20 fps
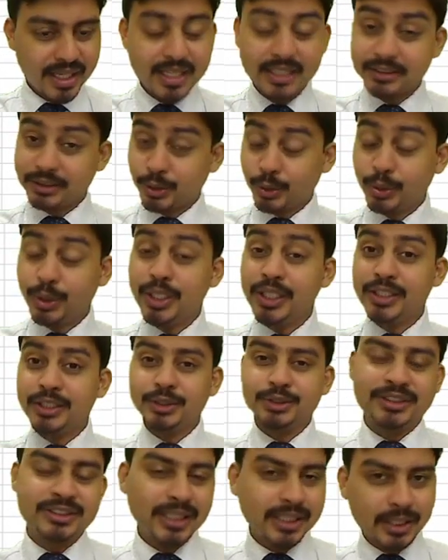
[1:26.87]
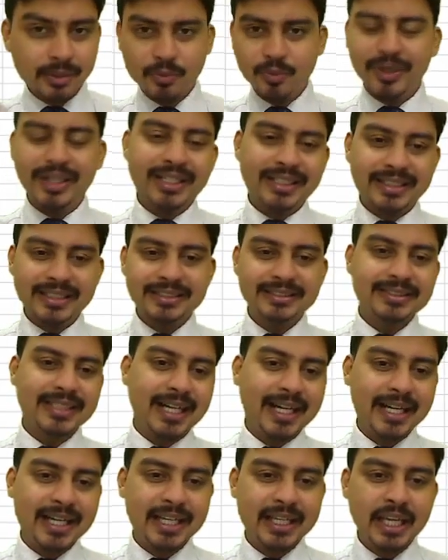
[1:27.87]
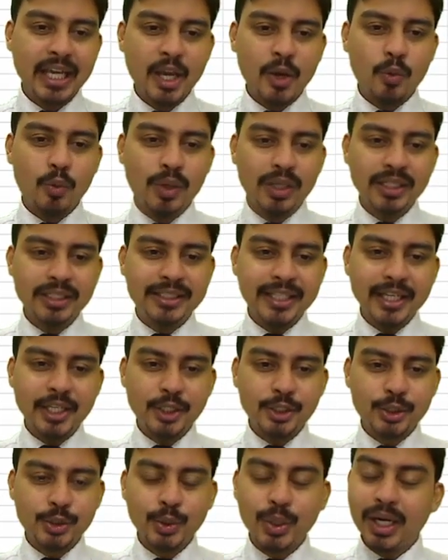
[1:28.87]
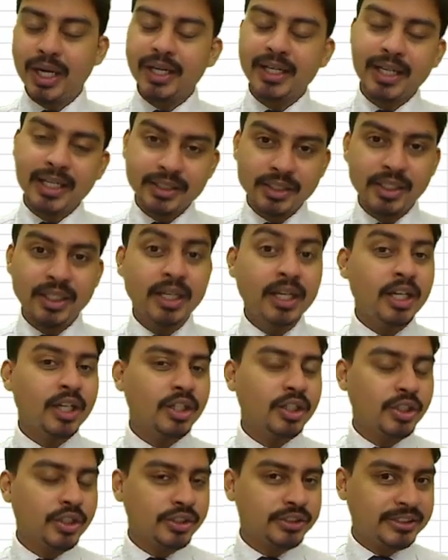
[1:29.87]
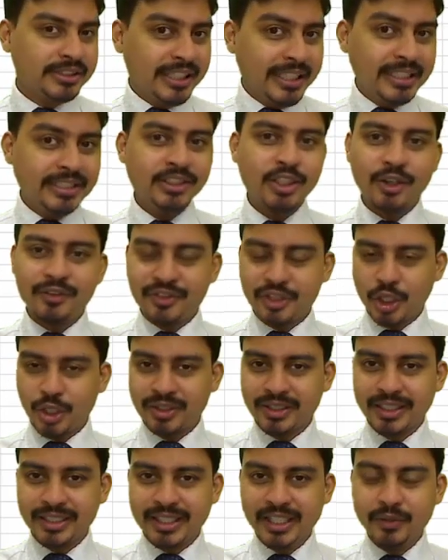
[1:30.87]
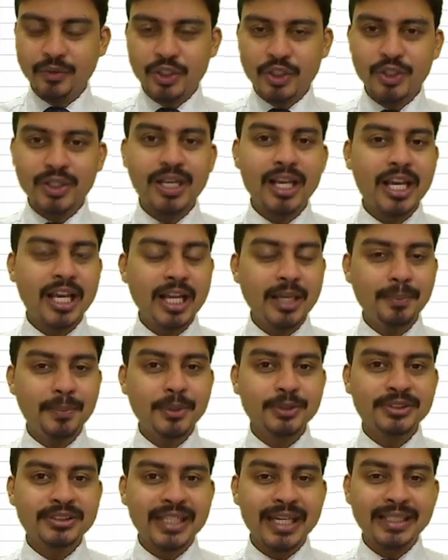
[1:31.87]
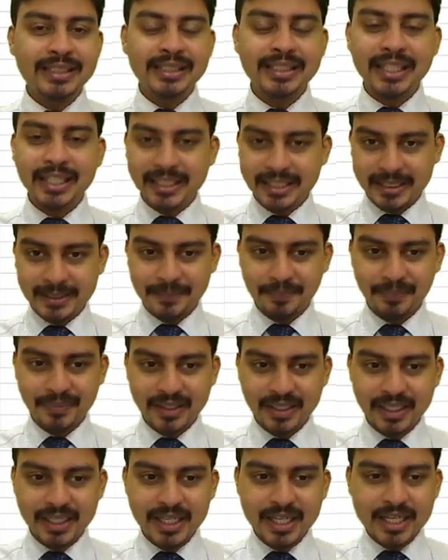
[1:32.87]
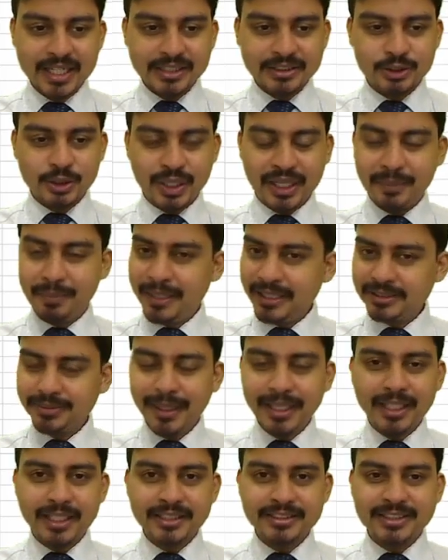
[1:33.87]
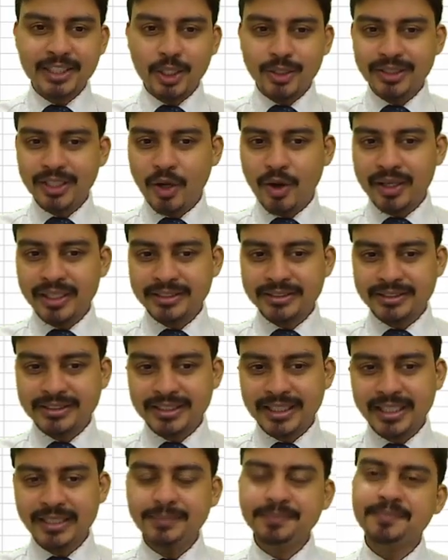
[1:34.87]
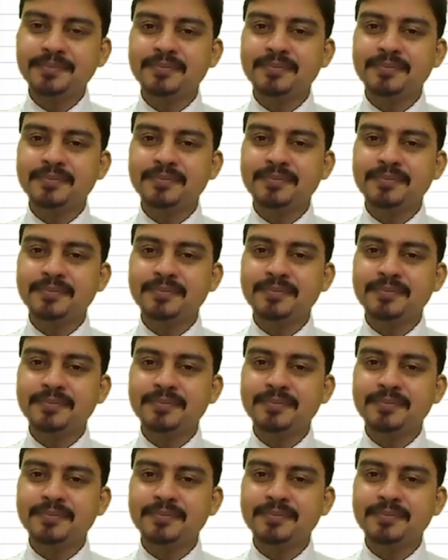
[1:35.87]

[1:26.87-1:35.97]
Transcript: So to circumvent this, I will take you through another series of shortcut key which will help you select the data. So I place my cursor on the orange cell